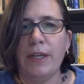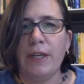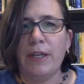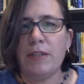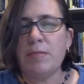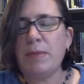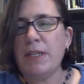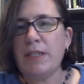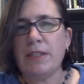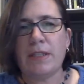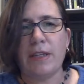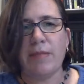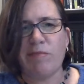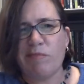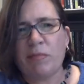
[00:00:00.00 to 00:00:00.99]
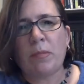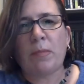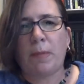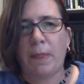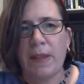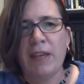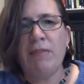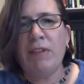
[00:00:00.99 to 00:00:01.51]
This means that
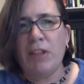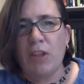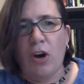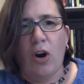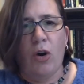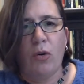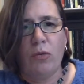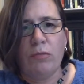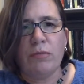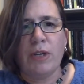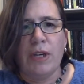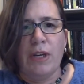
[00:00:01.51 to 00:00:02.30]
even though